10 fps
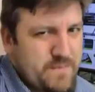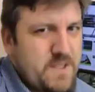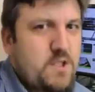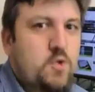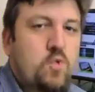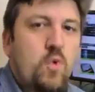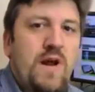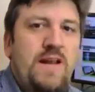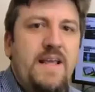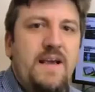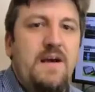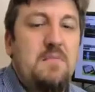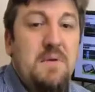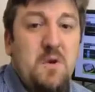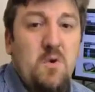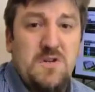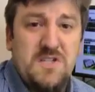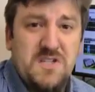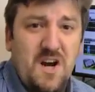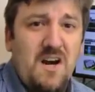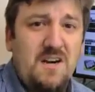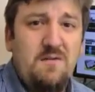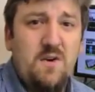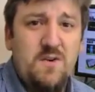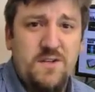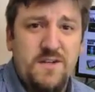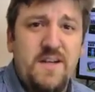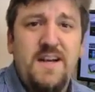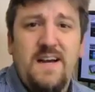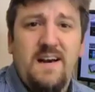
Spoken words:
just running a pure stock version